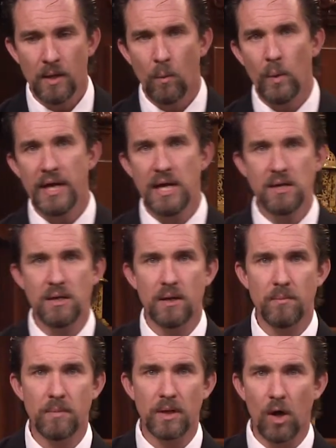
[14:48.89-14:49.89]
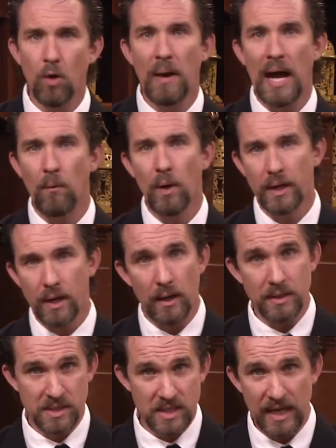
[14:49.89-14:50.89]
we need to go by what
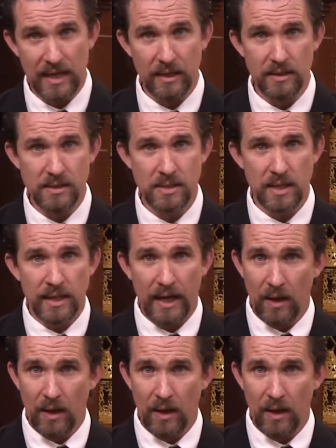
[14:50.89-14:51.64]
God says,